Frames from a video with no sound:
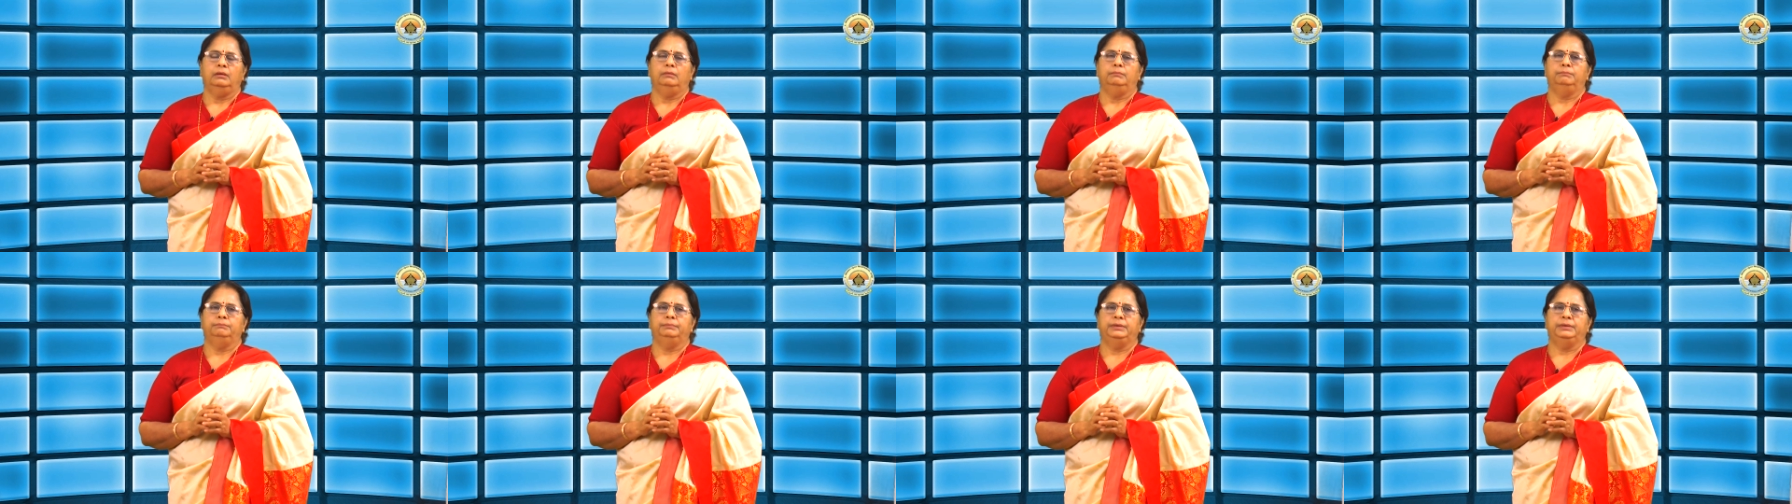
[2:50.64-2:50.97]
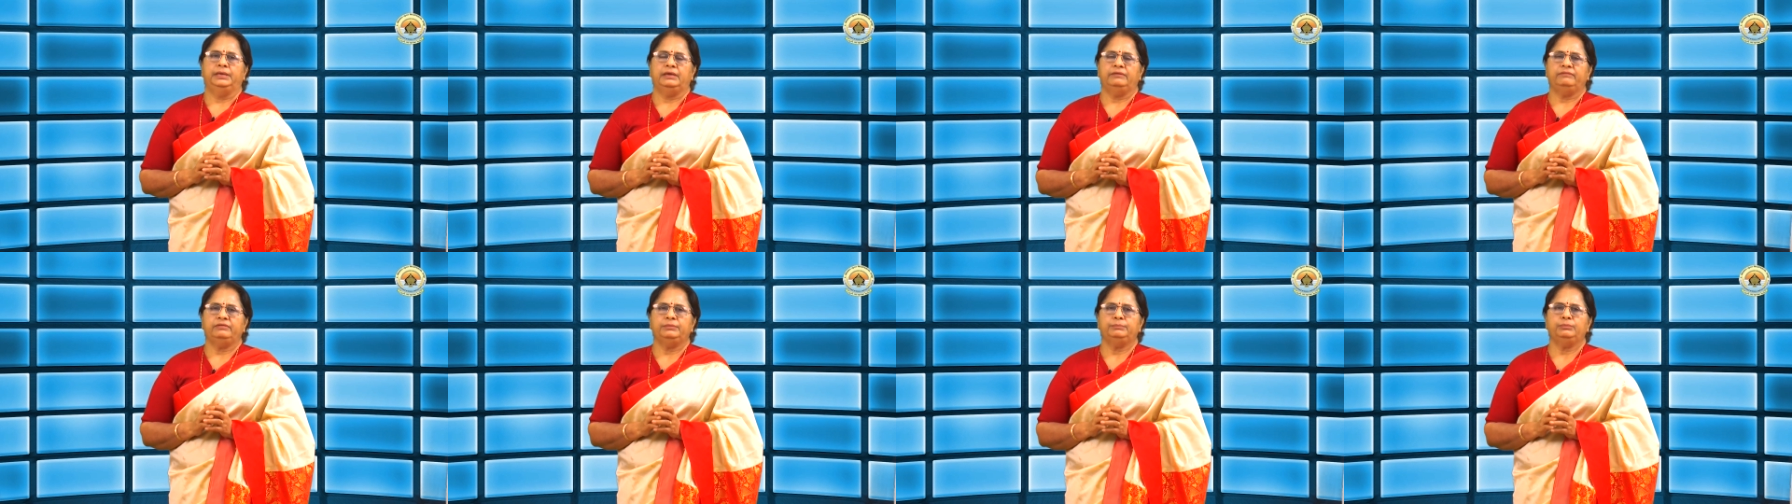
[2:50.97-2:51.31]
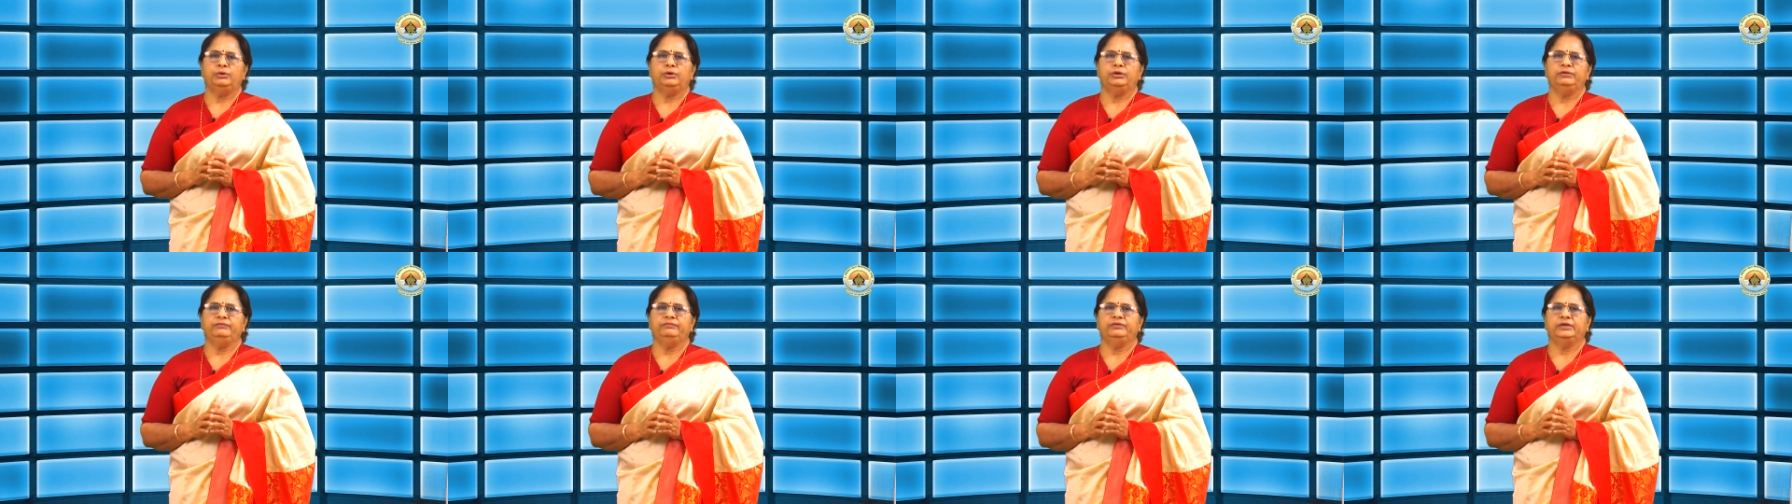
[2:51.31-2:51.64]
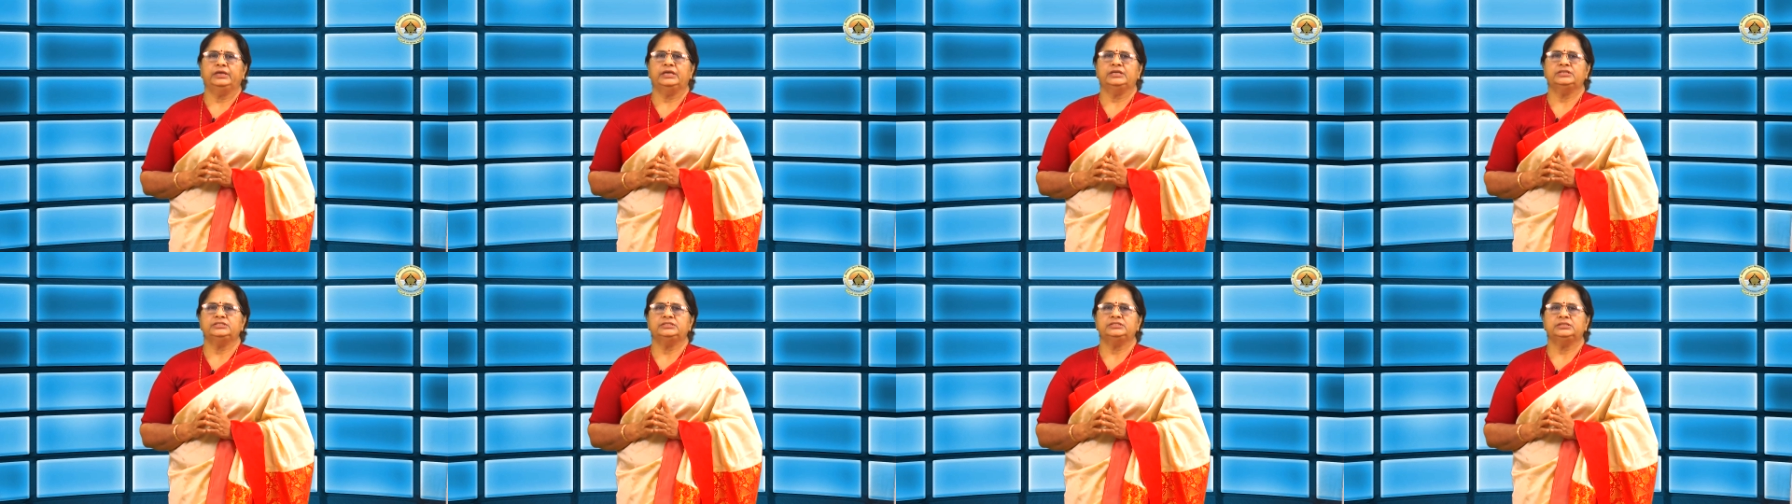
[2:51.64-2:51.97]
Behavior
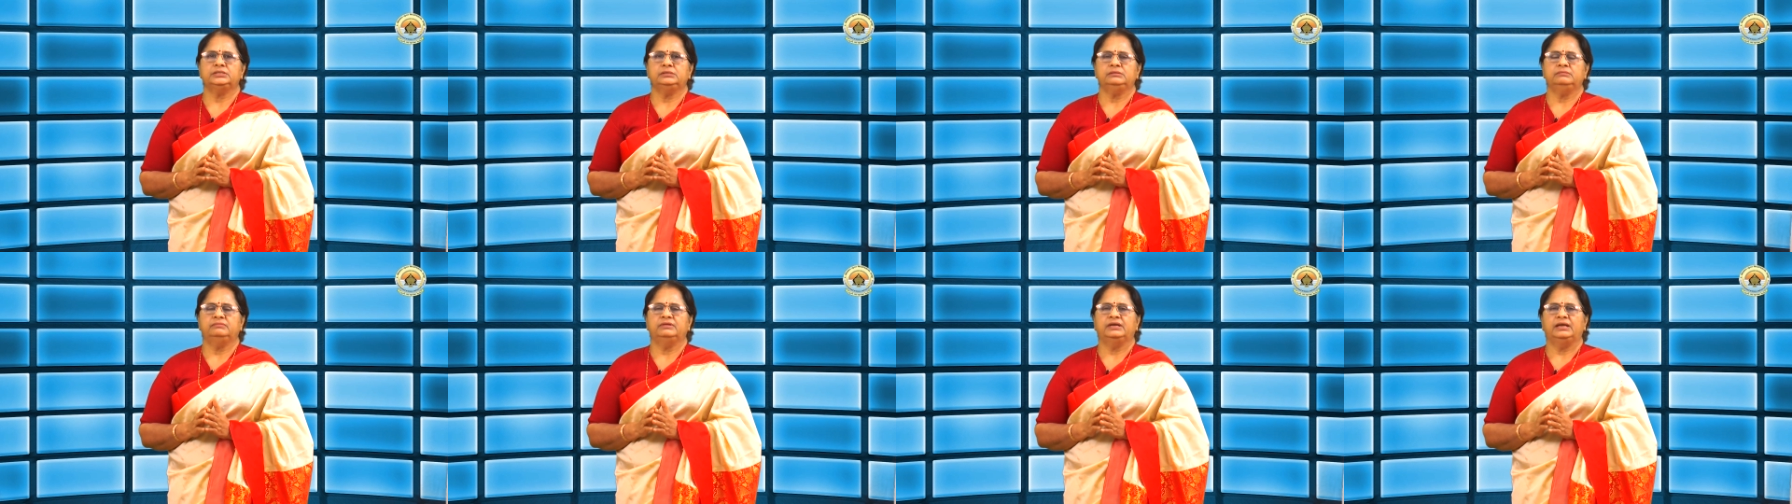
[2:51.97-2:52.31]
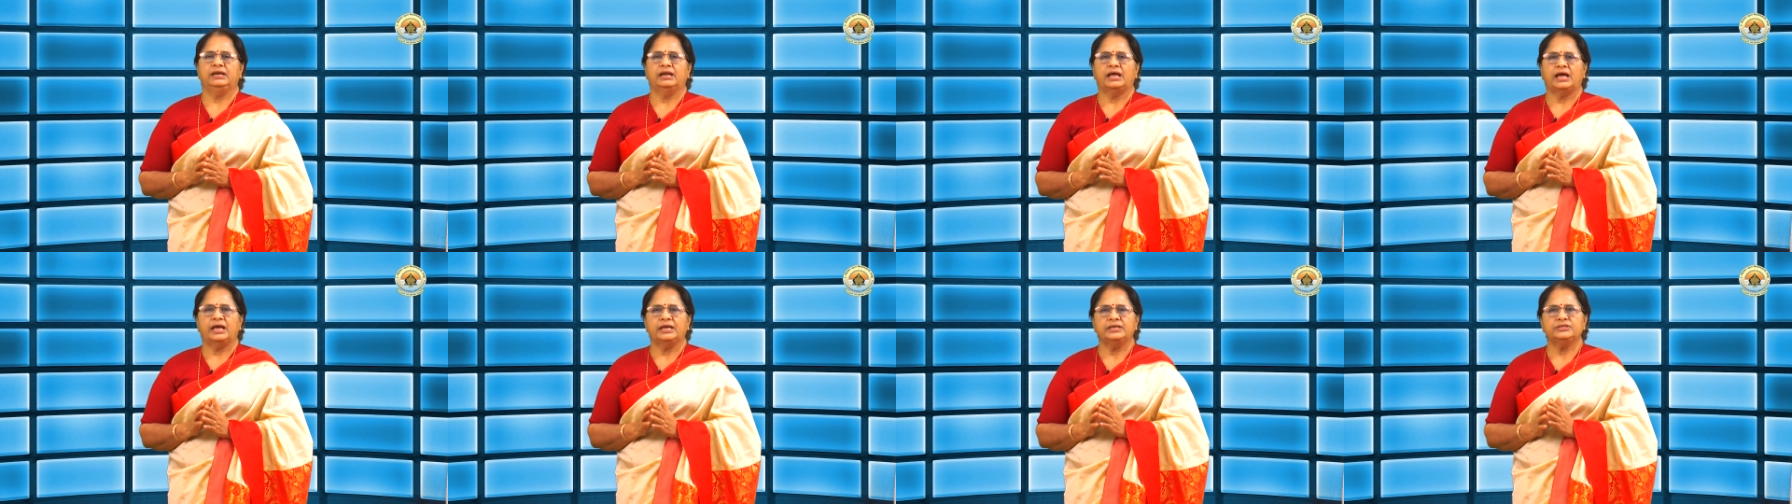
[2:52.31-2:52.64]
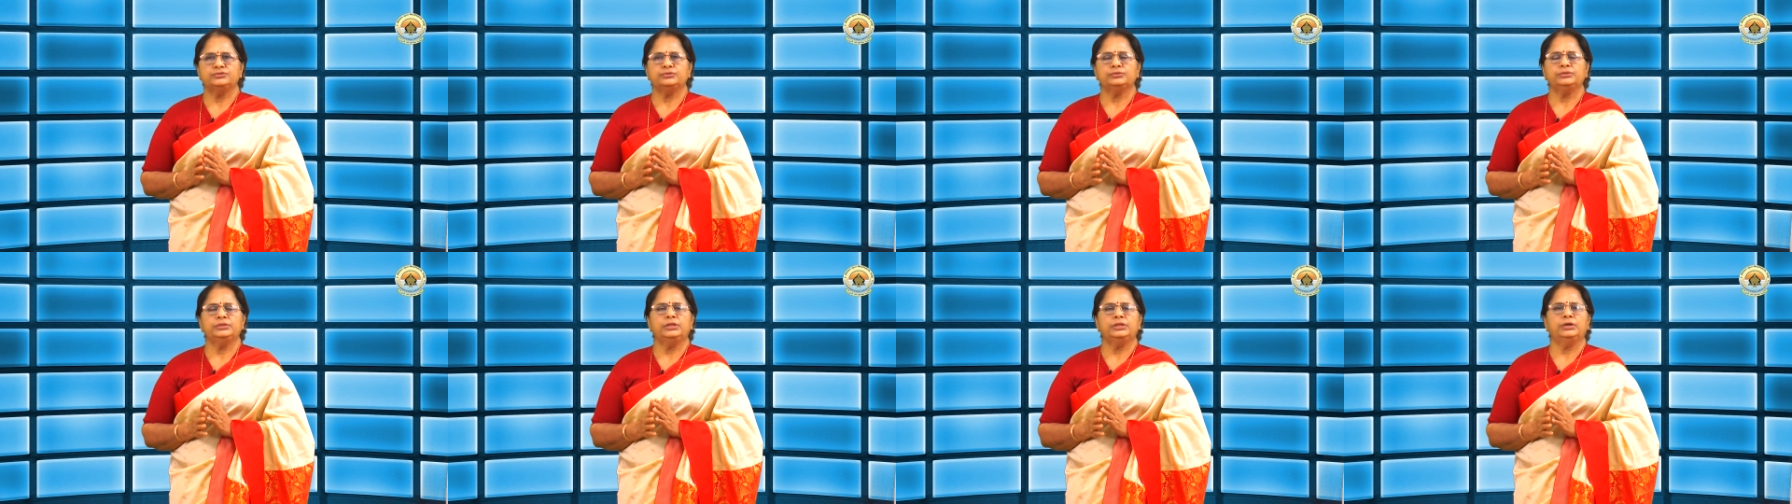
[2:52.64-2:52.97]
modification relies on